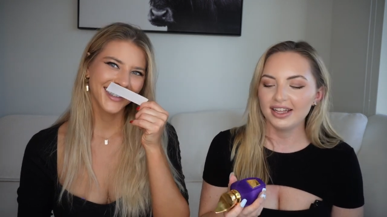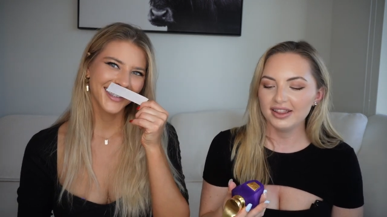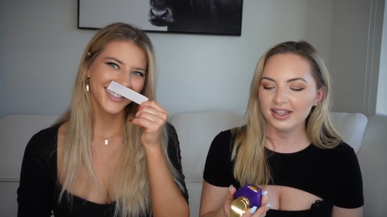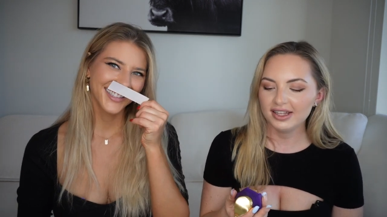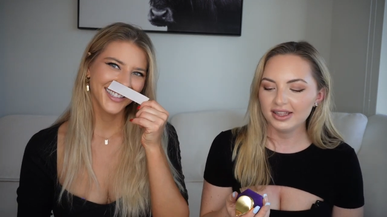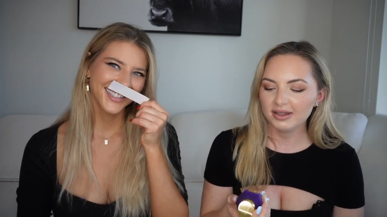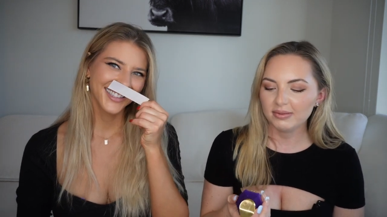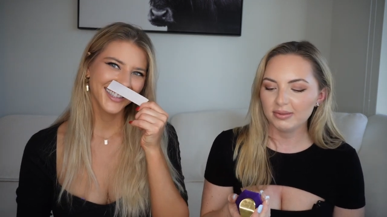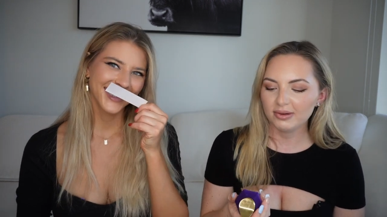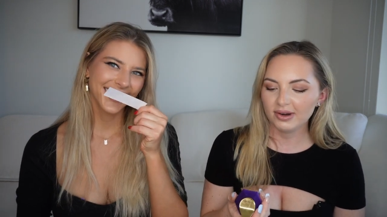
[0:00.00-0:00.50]
Speaker 1: I
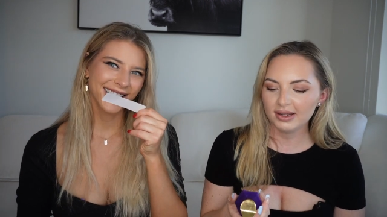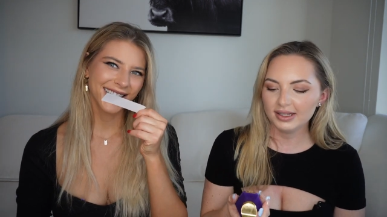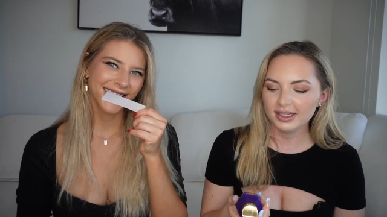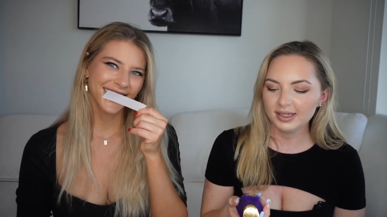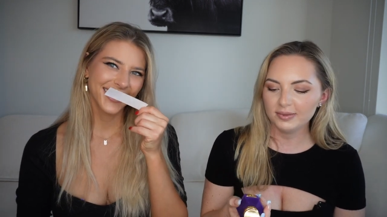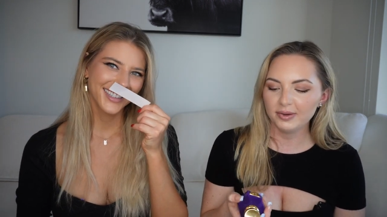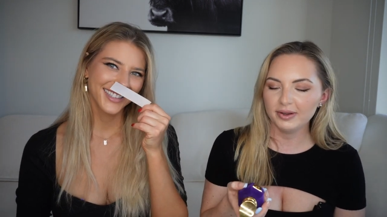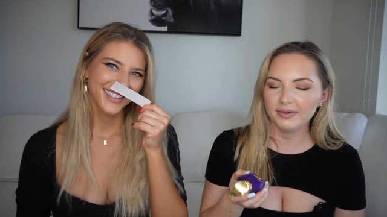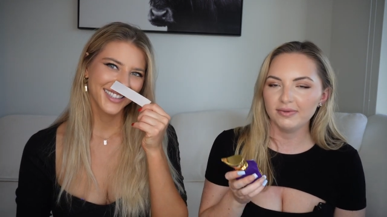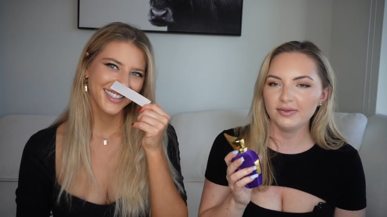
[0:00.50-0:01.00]
think the price
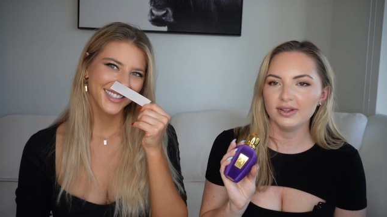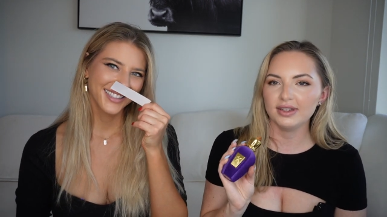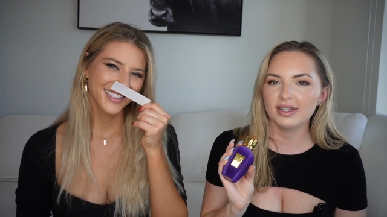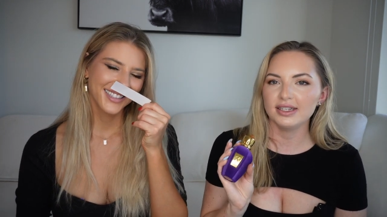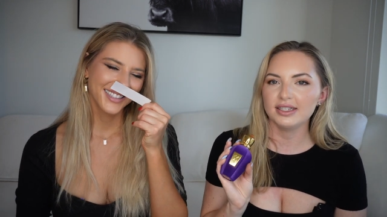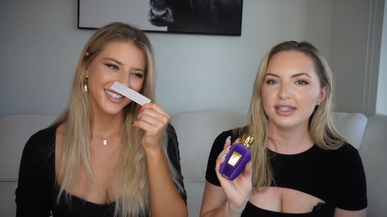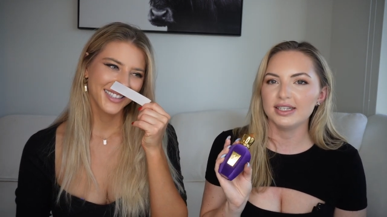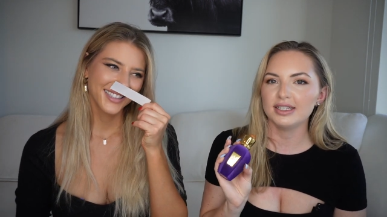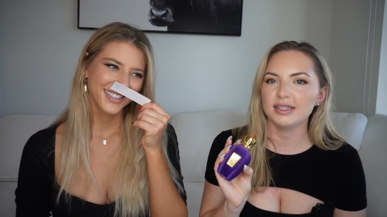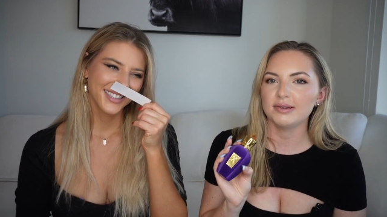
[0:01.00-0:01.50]
point for
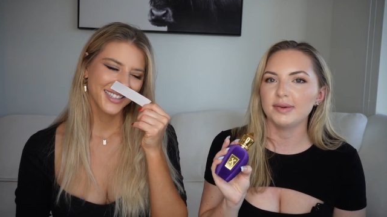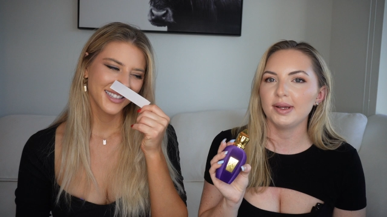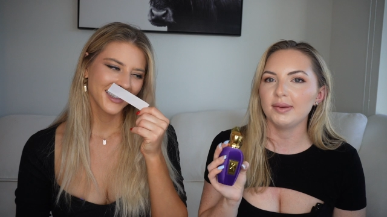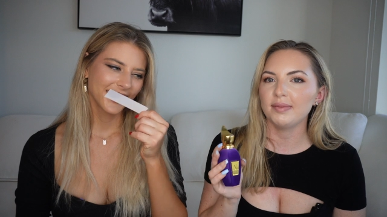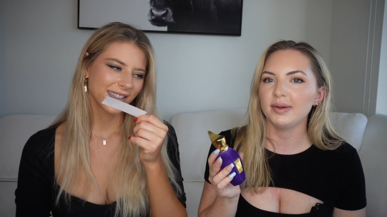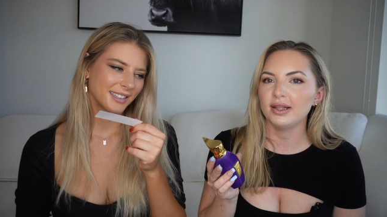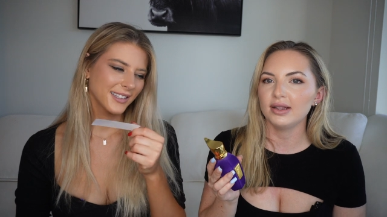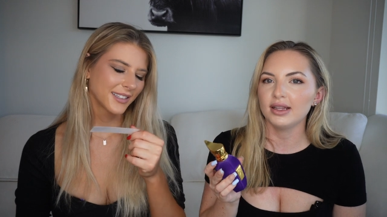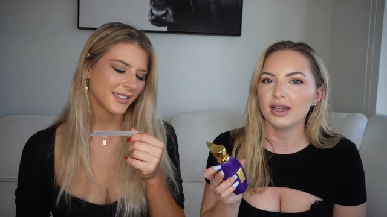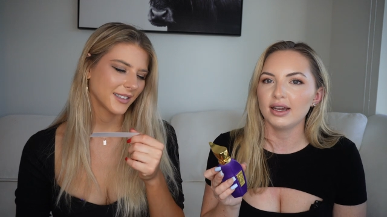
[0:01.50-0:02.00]
this is
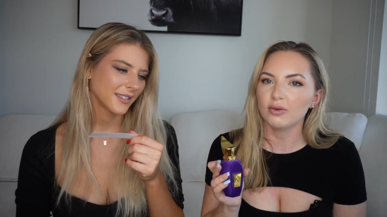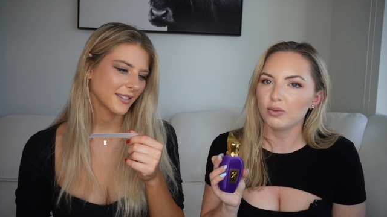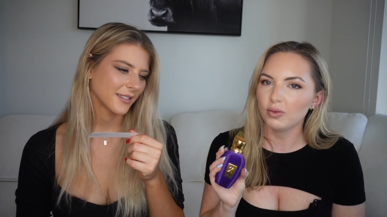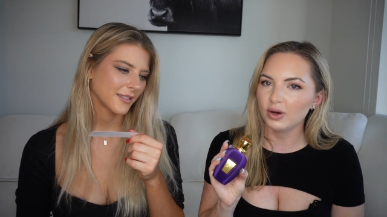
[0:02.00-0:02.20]
maybe like